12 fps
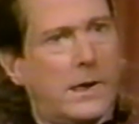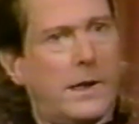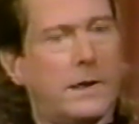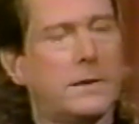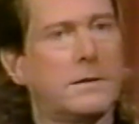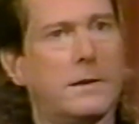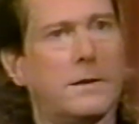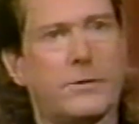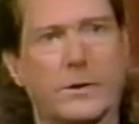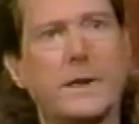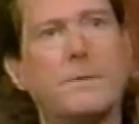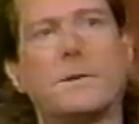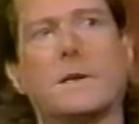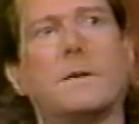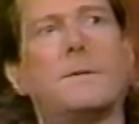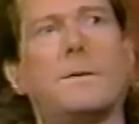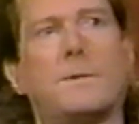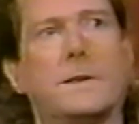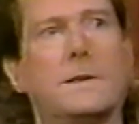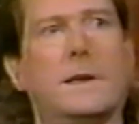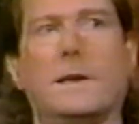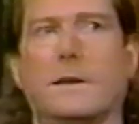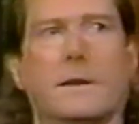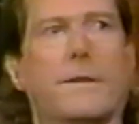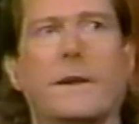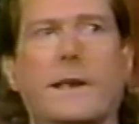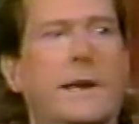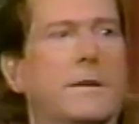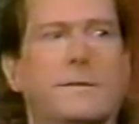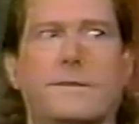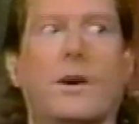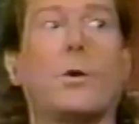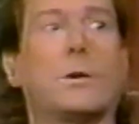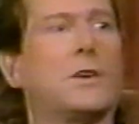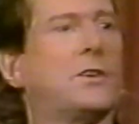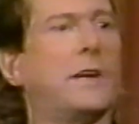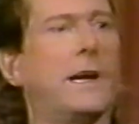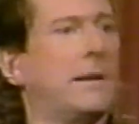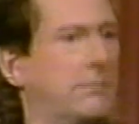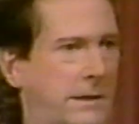And for him to come up and the king of folk to say,